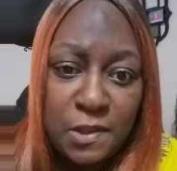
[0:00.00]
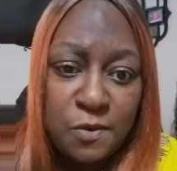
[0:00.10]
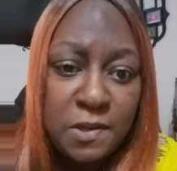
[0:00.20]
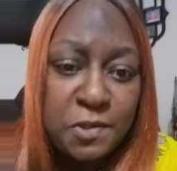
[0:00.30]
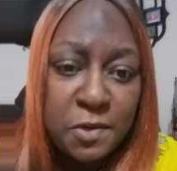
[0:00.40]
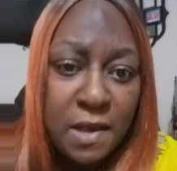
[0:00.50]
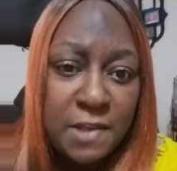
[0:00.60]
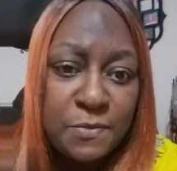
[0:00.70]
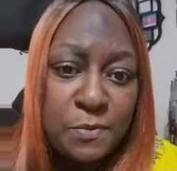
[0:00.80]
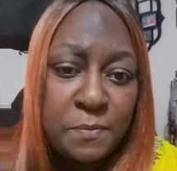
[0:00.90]
you need your
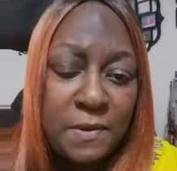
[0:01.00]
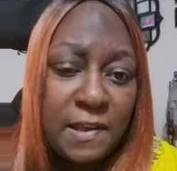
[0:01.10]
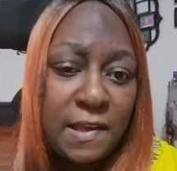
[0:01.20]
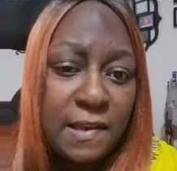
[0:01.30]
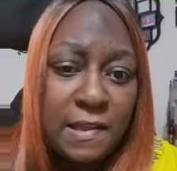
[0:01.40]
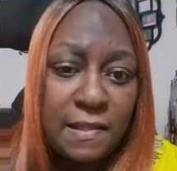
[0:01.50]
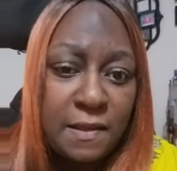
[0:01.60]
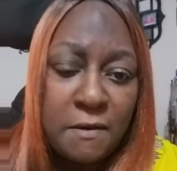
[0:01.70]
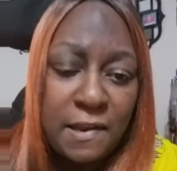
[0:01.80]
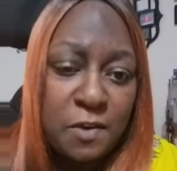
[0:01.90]
ass whooped, and
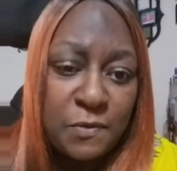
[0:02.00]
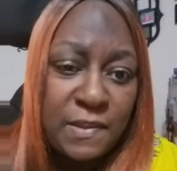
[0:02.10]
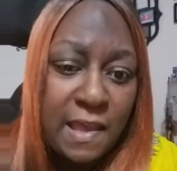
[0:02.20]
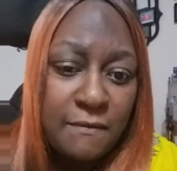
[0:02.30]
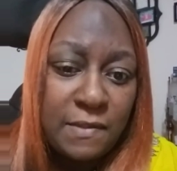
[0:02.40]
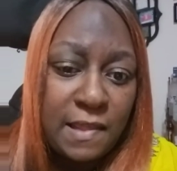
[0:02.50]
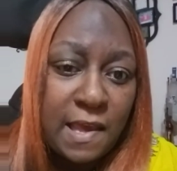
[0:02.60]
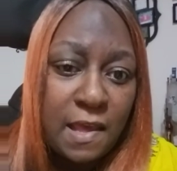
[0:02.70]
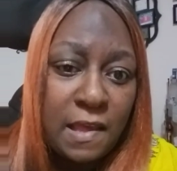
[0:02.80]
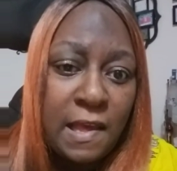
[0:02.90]
there ain't no saving
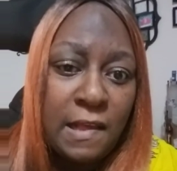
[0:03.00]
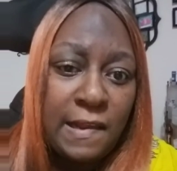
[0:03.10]
that.